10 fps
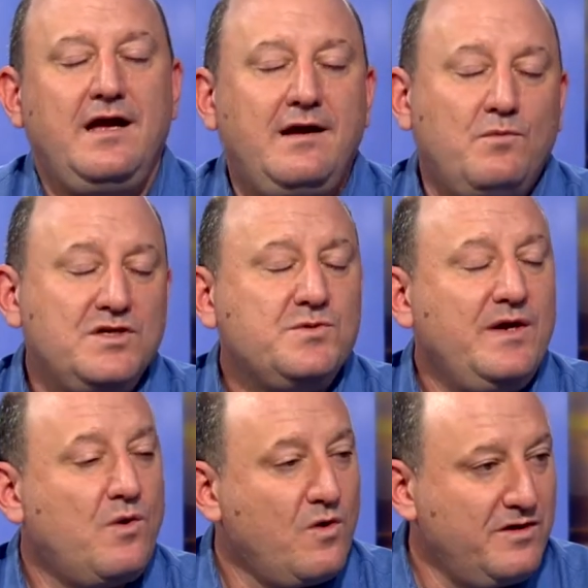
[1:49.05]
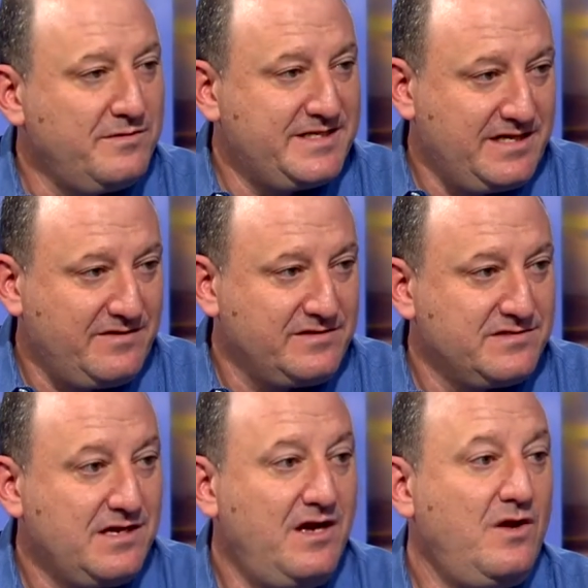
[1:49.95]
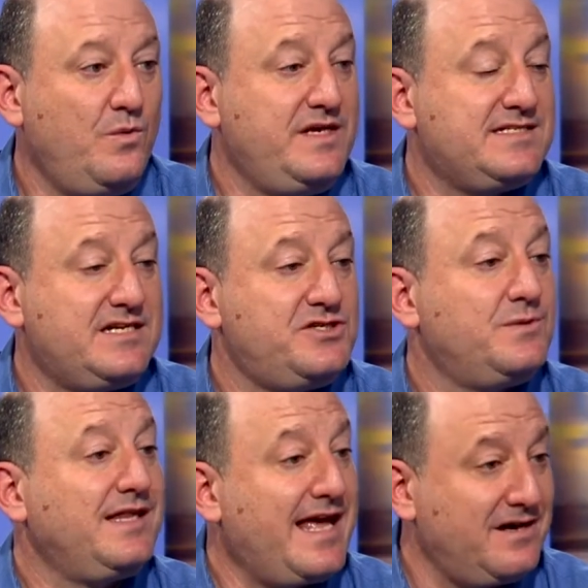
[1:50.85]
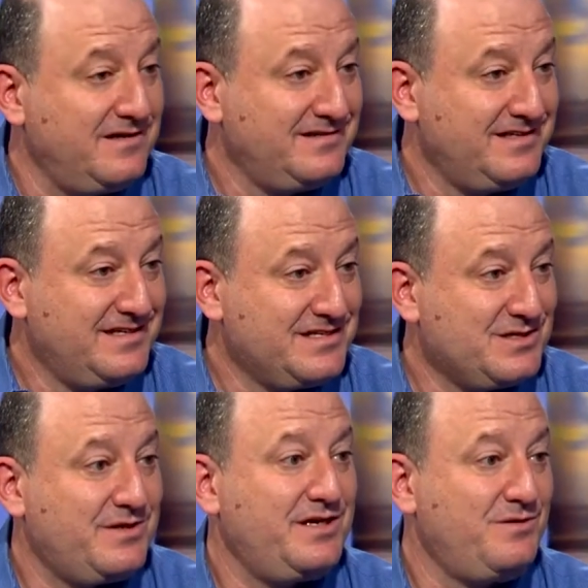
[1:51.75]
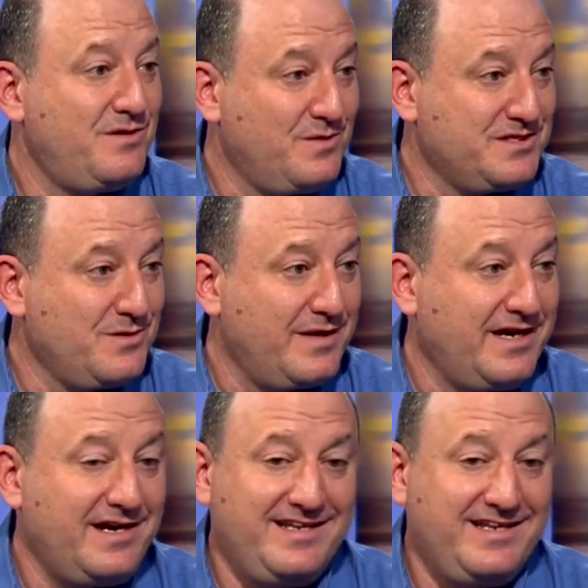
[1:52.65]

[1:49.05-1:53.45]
Once we order the materials, we send you a letter so that you know what's going on.